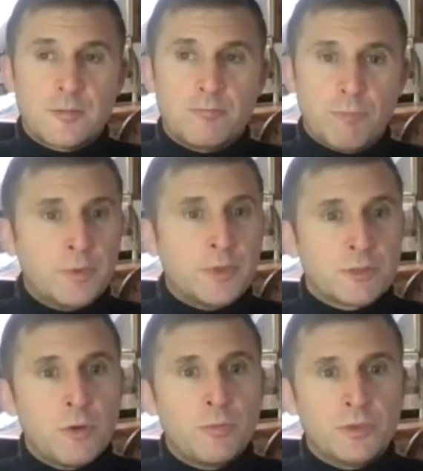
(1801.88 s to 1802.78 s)
moment to
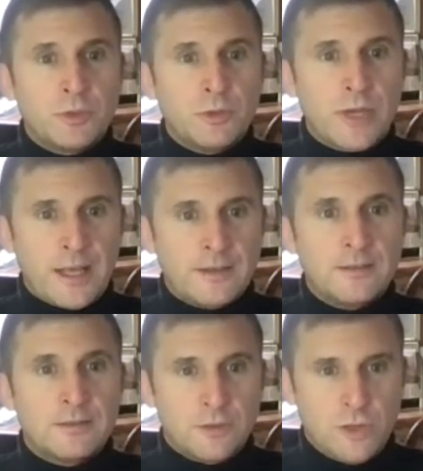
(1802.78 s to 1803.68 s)
moment you
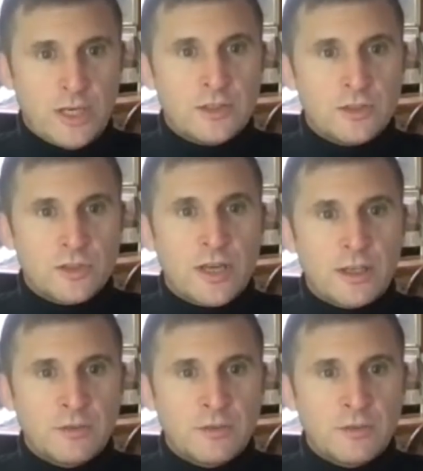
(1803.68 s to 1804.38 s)
can change how you